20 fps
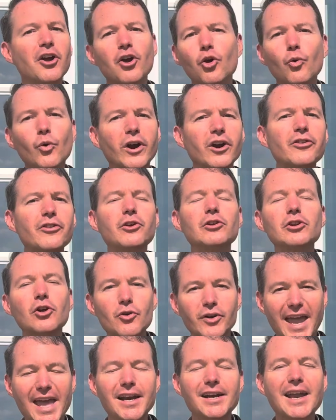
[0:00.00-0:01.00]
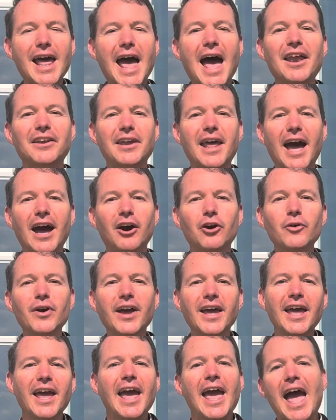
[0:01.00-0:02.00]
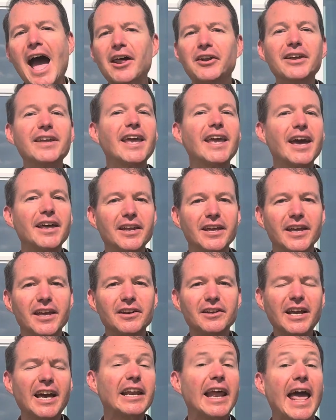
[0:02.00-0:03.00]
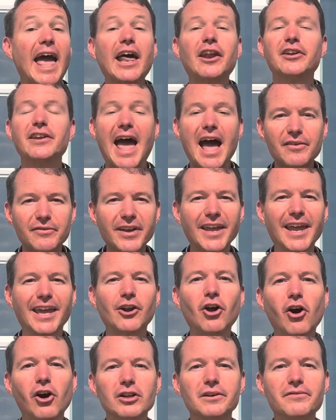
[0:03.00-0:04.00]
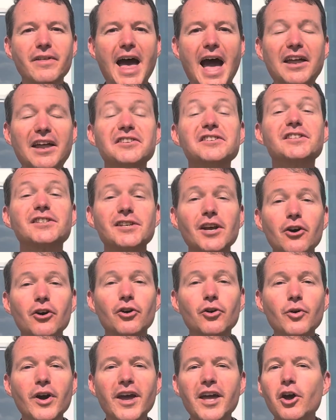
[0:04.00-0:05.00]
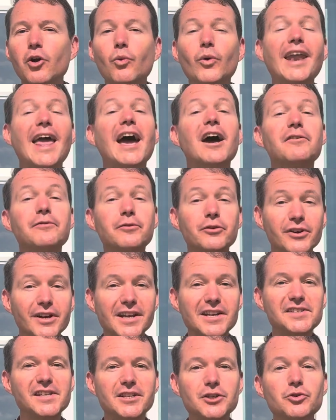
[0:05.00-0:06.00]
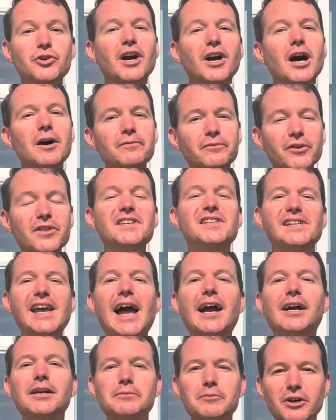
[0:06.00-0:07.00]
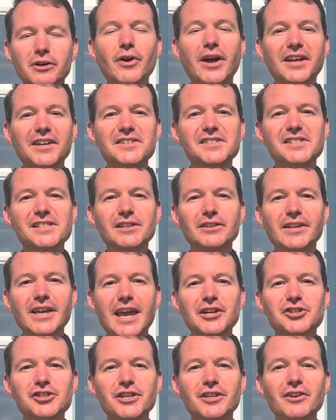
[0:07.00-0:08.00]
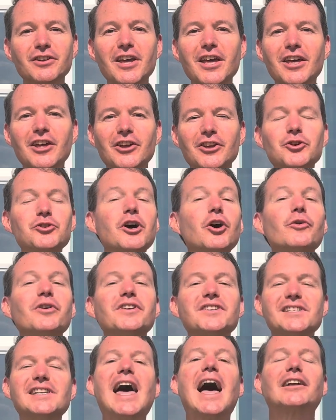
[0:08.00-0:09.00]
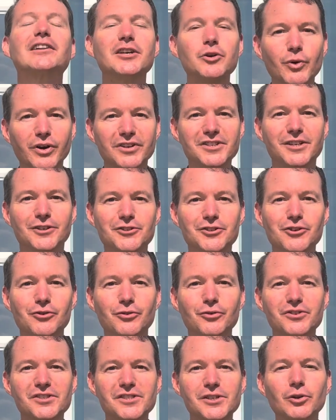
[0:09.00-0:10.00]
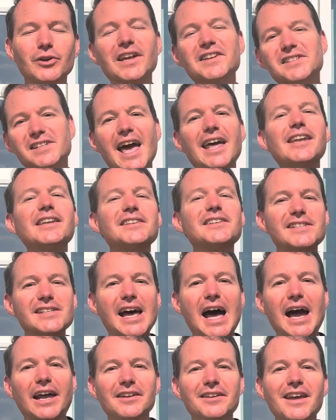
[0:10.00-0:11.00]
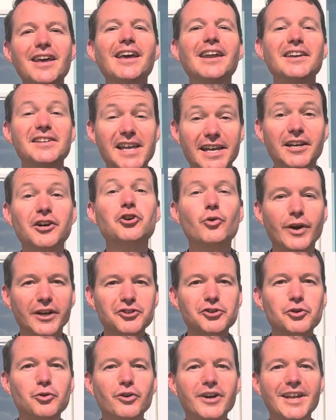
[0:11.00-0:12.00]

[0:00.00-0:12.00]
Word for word: where they're located at now, how to get in, kind of how to navigate all of that. So whenever it is that you come for the sacrament of reconciliation, you know exactly what to do. So let's head inside and take a quick tour